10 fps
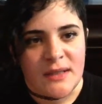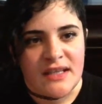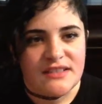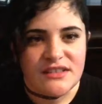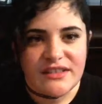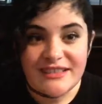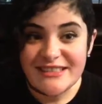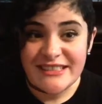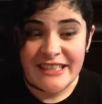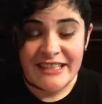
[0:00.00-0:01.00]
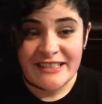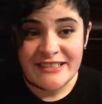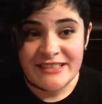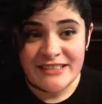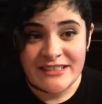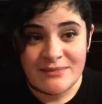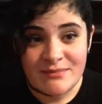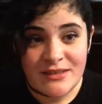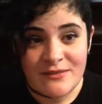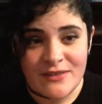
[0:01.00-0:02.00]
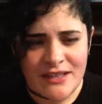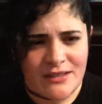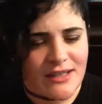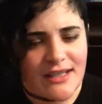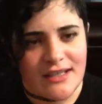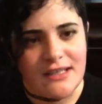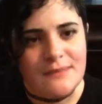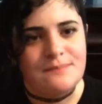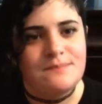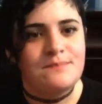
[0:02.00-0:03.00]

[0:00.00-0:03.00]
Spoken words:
because there is a Denny's in the venue, like at